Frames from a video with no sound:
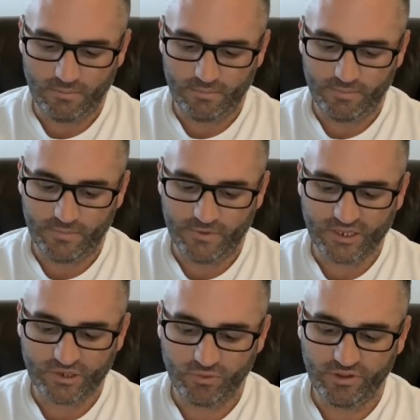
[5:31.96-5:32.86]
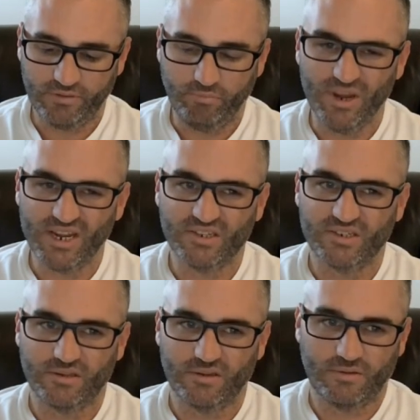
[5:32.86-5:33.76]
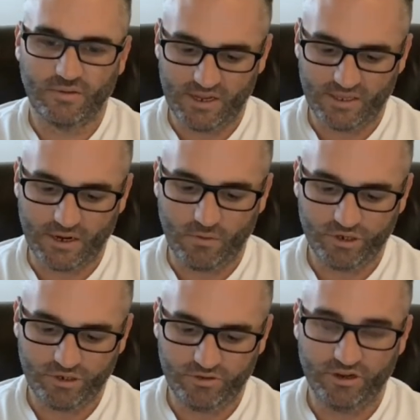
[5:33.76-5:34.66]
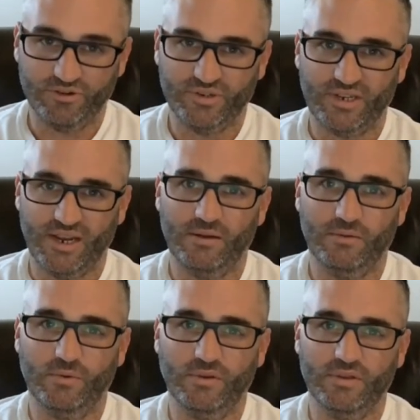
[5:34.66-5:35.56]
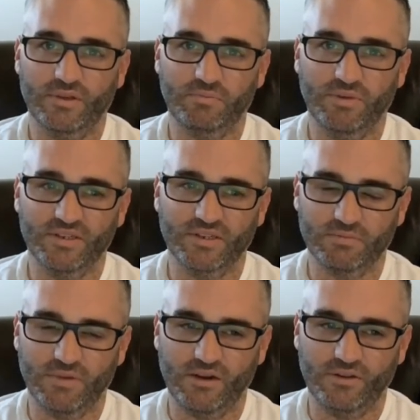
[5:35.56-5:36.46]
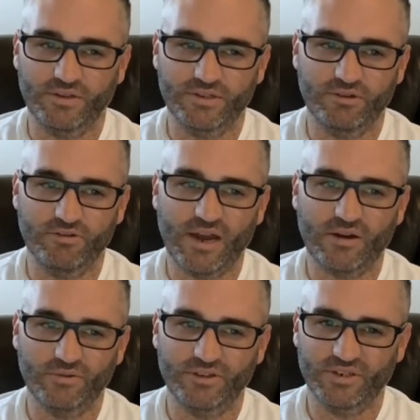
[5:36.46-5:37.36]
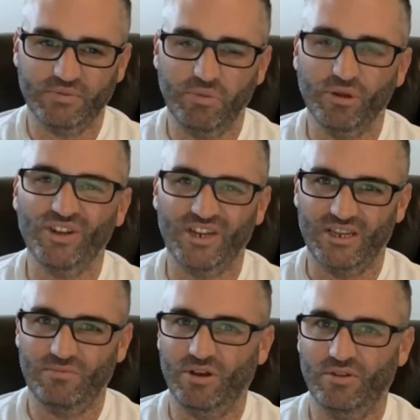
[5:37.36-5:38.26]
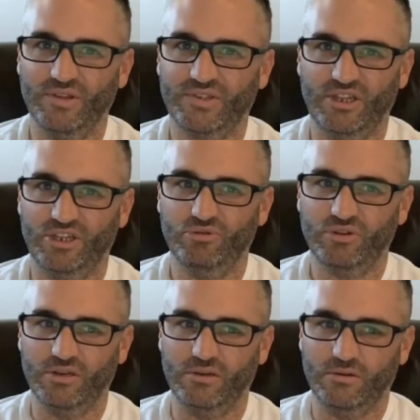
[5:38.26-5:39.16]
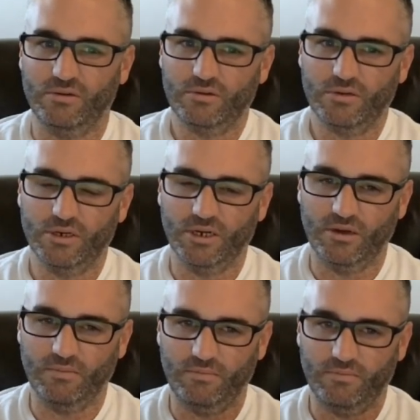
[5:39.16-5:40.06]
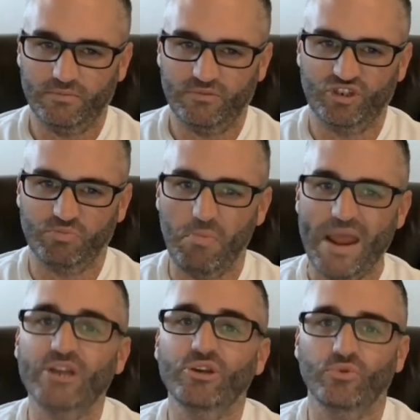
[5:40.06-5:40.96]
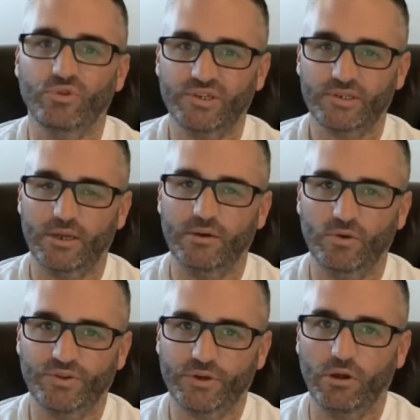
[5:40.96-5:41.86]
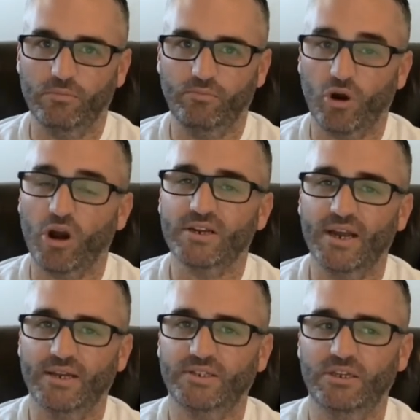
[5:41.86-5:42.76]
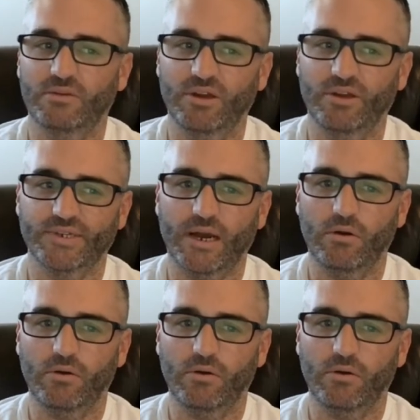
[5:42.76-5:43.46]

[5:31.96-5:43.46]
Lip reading: that's really the biggest thing that I want you to understand with this business model is you're not only just building an email list that you can just manually send what's called broadcast emails out,